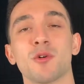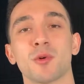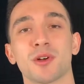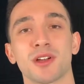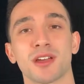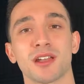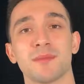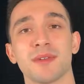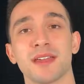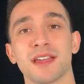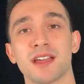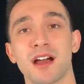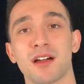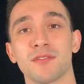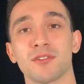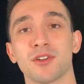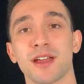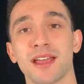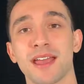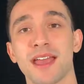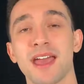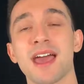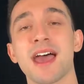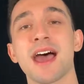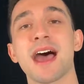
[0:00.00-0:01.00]
we're going to be
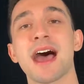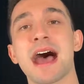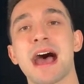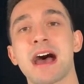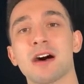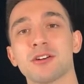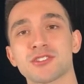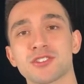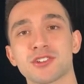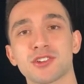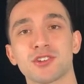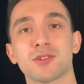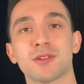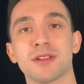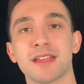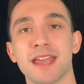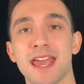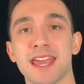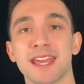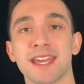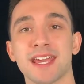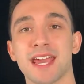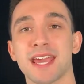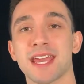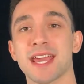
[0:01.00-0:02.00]
covering how to
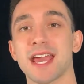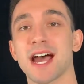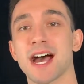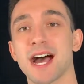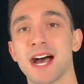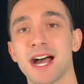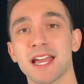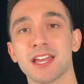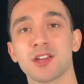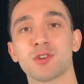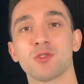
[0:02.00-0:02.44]
create a high